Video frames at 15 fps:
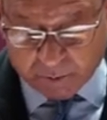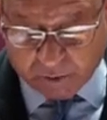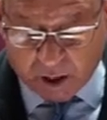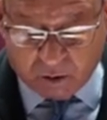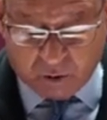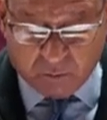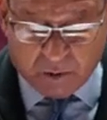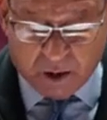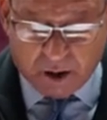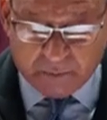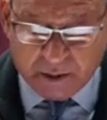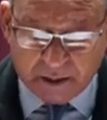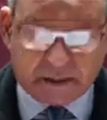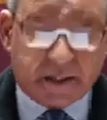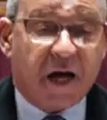Barack
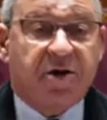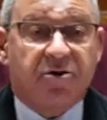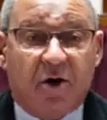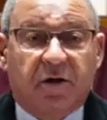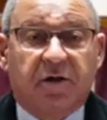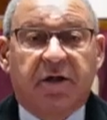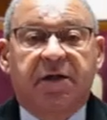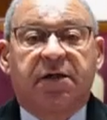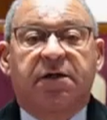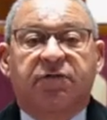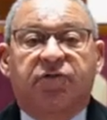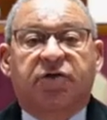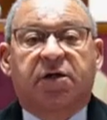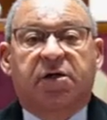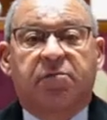Obama cannot
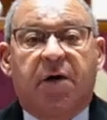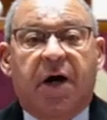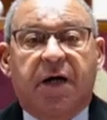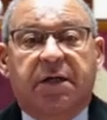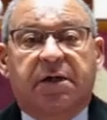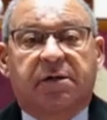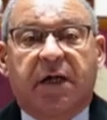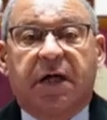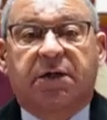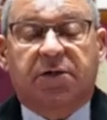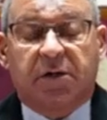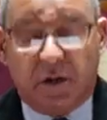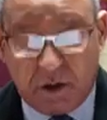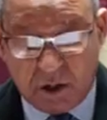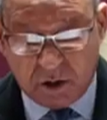leave Jeremiah Wright
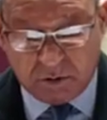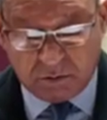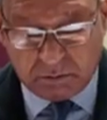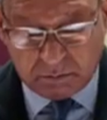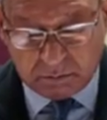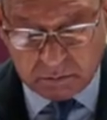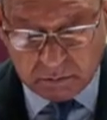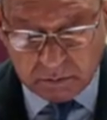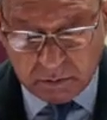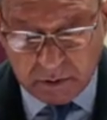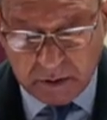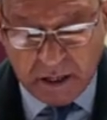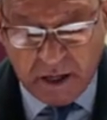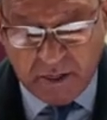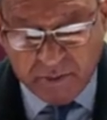alone.
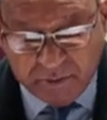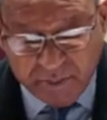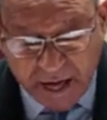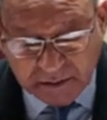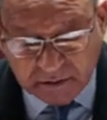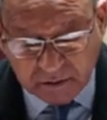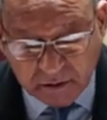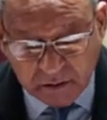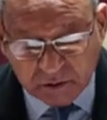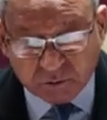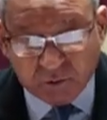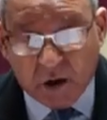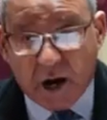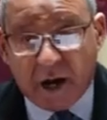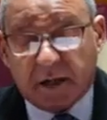That is
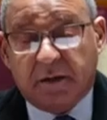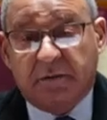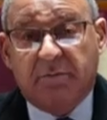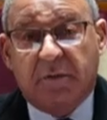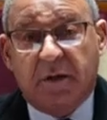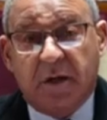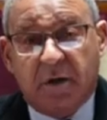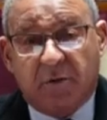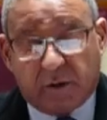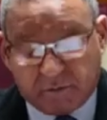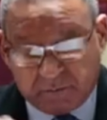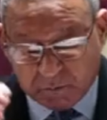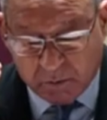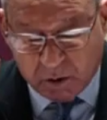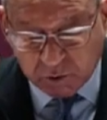why one
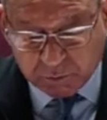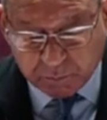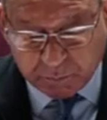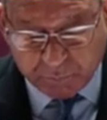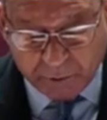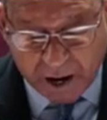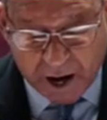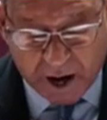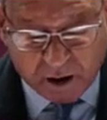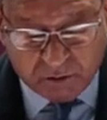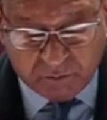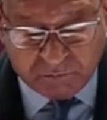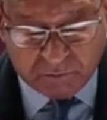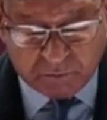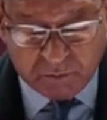of the most
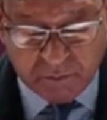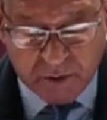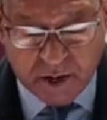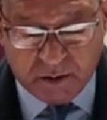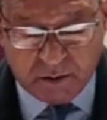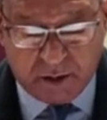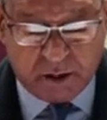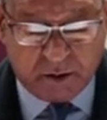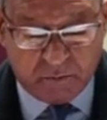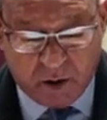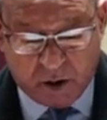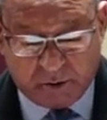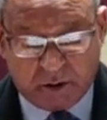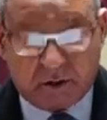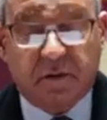powerful men in
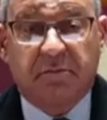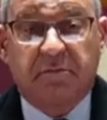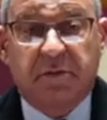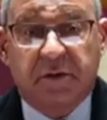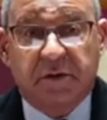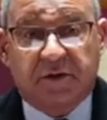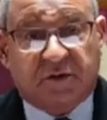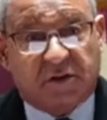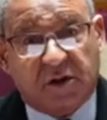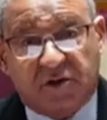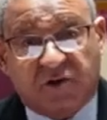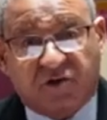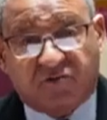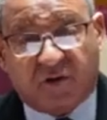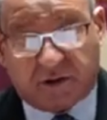America, still
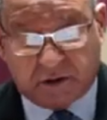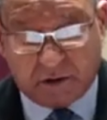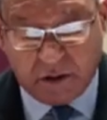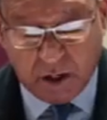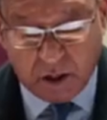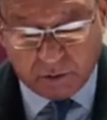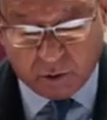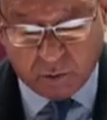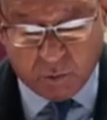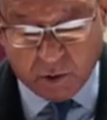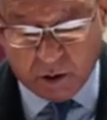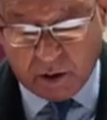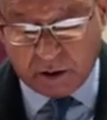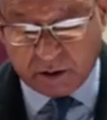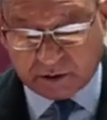strutting the
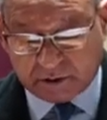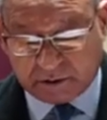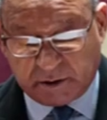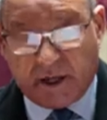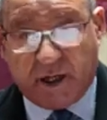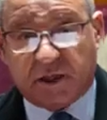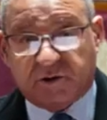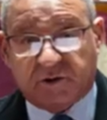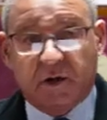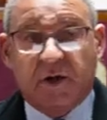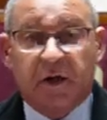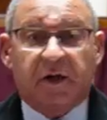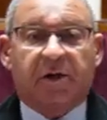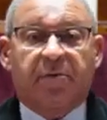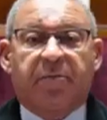world stage,
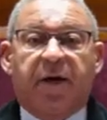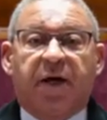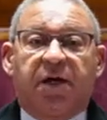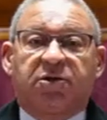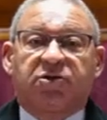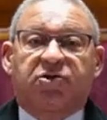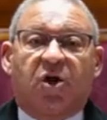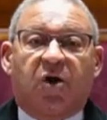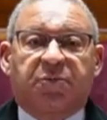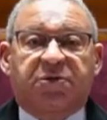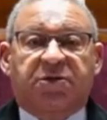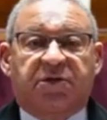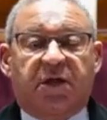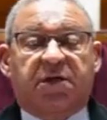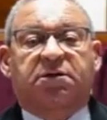remains
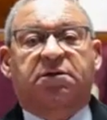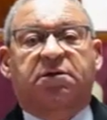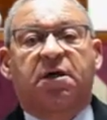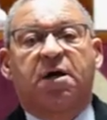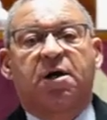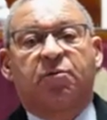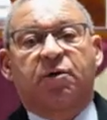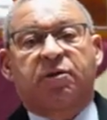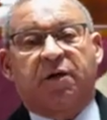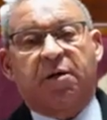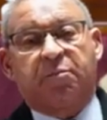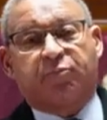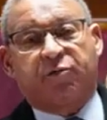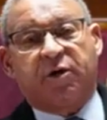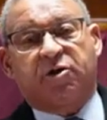obsessed with
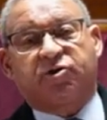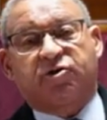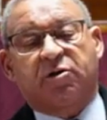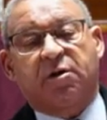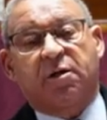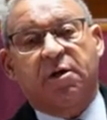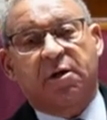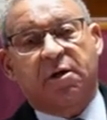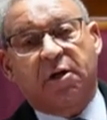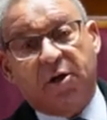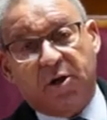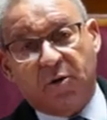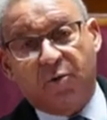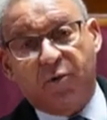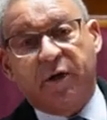a preacher
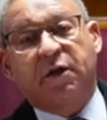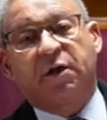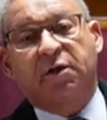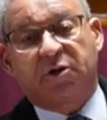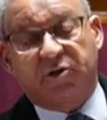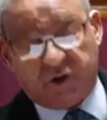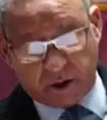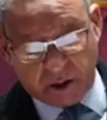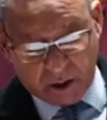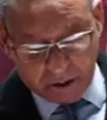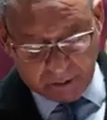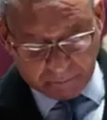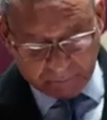in a wheelchair.